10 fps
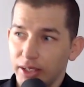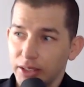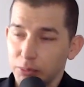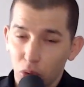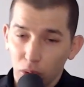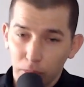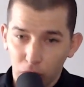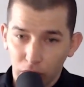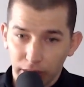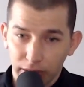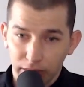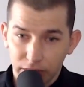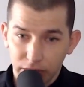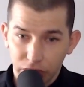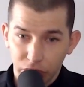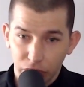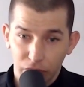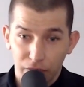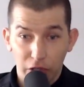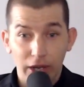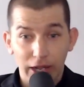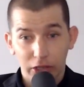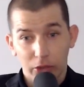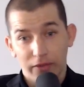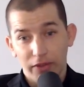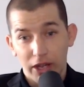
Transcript: it's more important to figure out how to create